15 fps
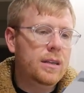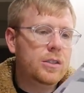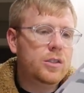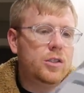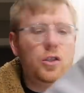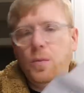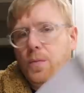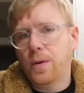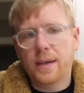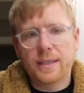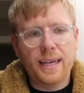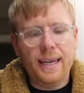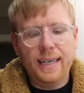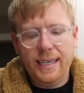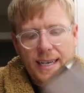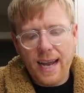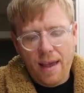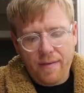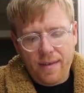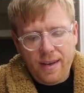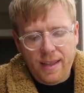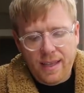Super excited to
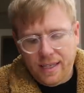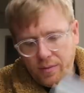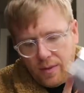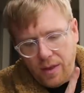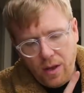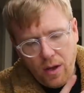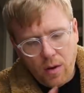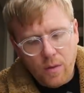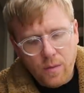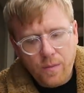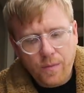dive into these with you.